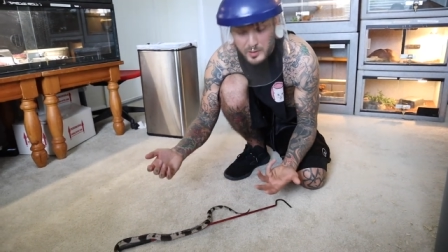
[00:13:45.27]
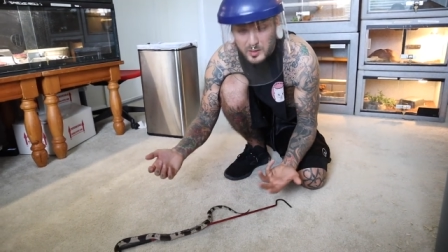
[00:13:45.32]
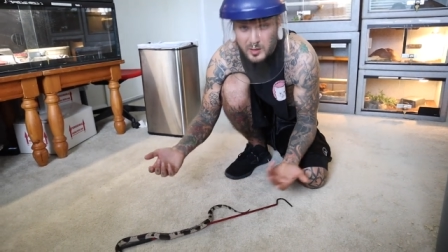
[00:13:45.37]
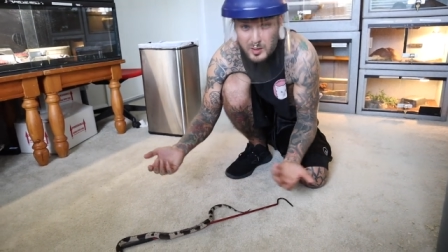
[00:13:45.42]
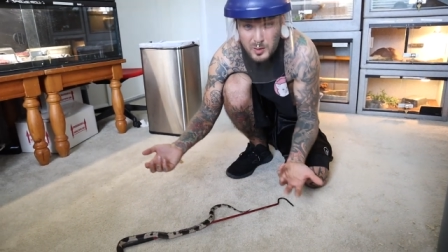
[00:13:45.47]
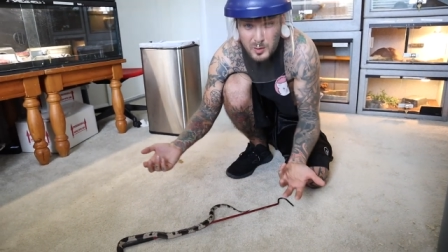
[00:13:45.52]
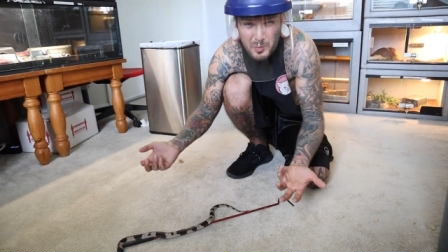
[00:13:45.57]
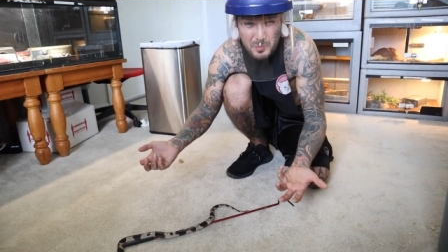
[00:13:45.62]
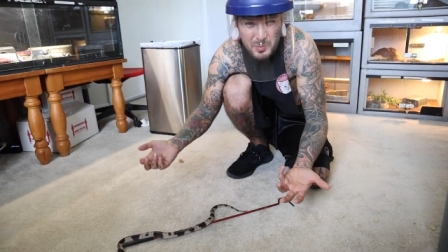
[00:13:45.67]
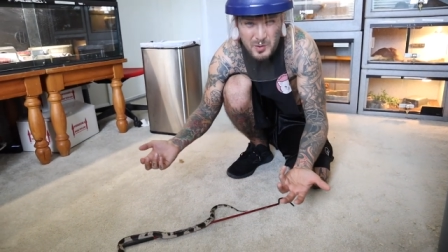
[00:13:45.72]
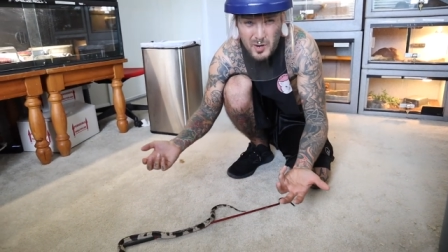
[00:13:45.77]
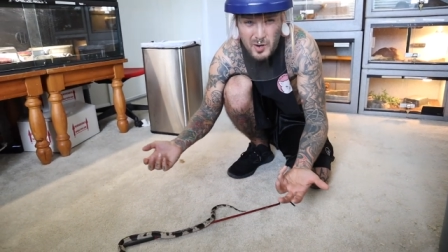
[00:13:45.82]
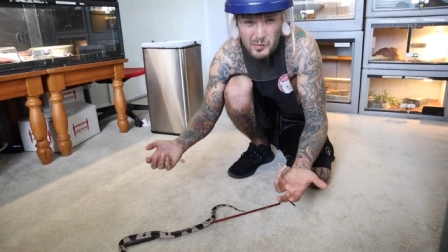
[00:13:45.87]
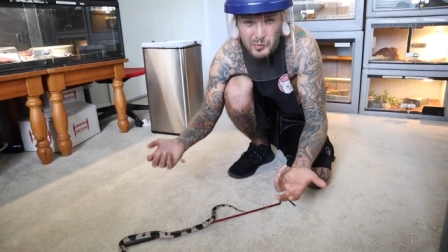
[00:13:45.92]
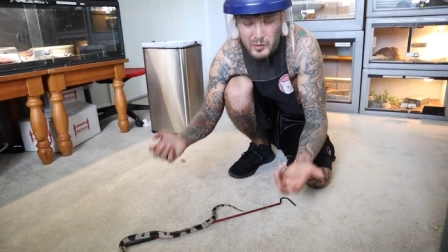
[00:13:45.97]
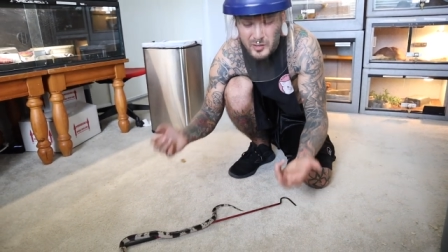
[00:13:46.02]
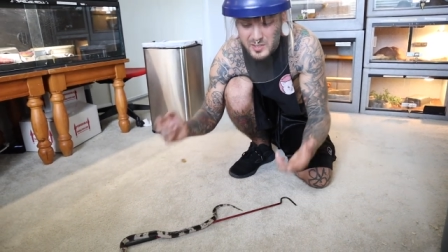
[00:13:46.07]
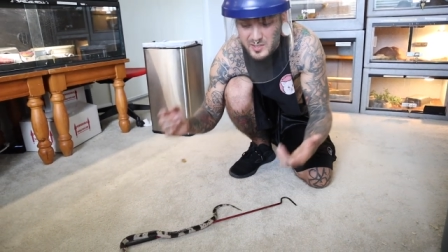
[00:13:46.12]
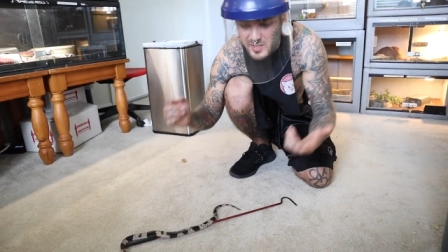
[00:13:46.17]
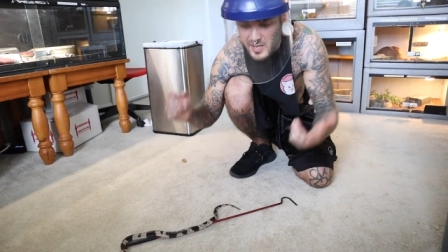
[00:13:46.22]
These are
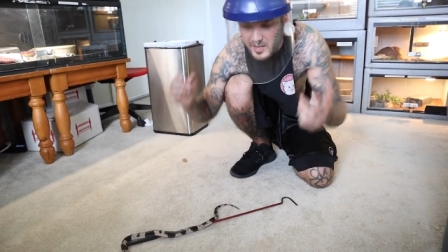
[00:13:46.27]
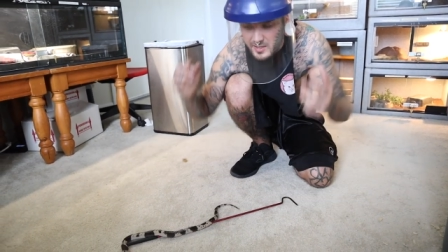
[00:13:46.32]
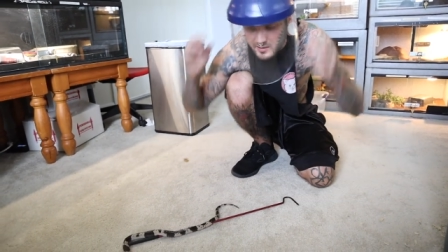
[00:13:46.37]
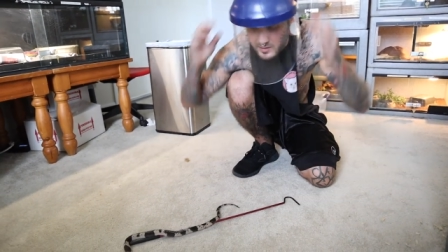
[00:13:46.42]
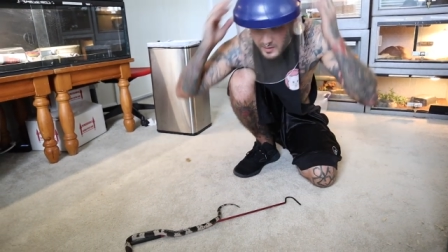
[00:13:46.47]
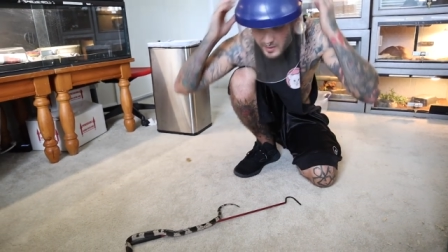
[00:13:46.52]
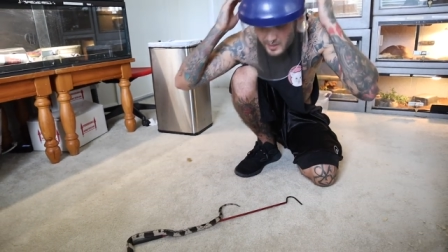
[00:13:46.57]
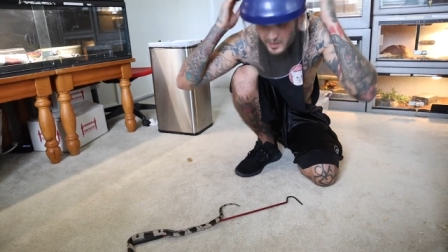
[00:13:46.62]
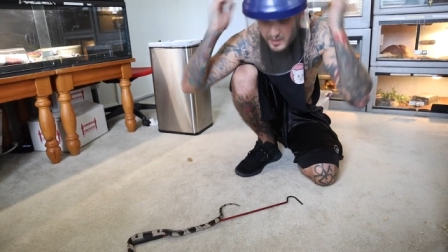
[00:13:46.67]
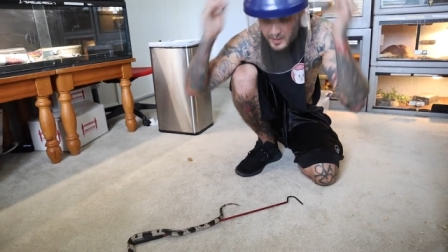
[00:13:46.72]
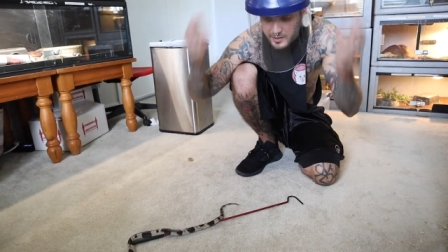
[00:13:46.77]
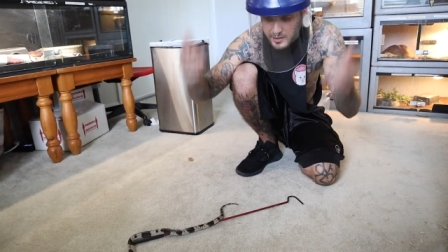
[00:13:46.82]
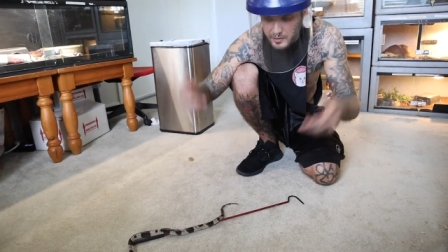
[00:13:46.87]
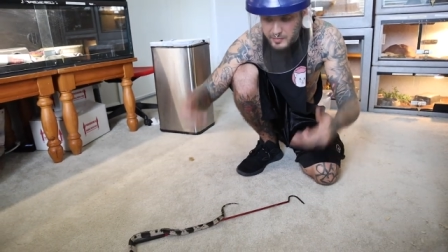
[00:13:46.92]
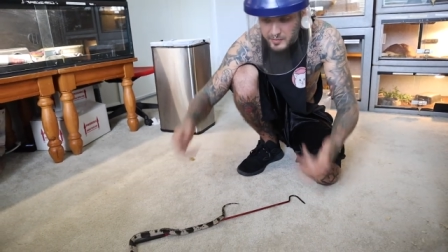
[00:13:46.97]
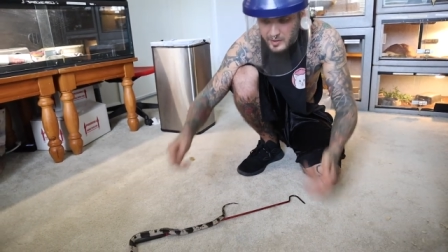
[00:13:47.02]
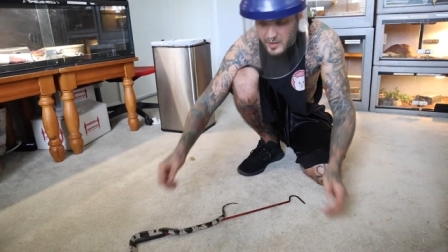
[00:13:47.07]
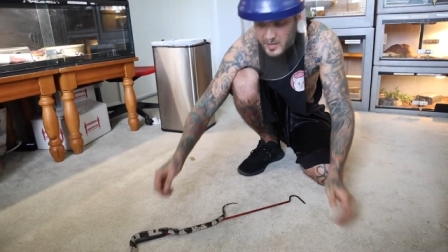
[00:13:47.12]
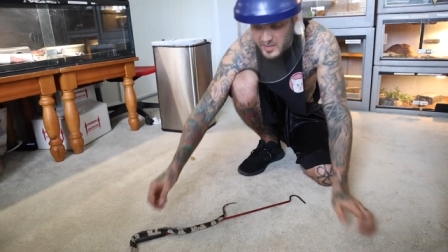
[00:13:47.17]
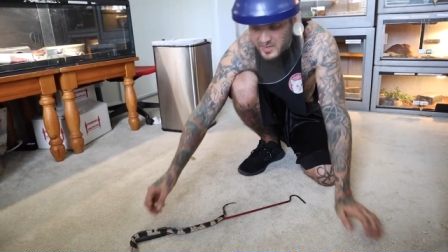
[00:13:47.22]
beautiful snakes. They're
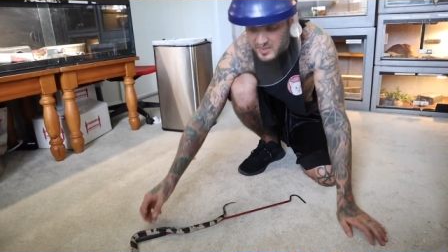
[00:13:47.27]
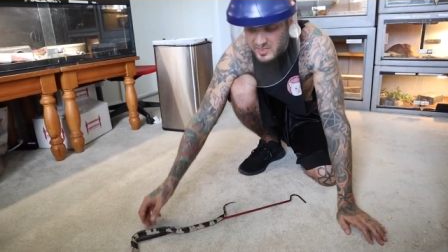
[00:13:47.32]
very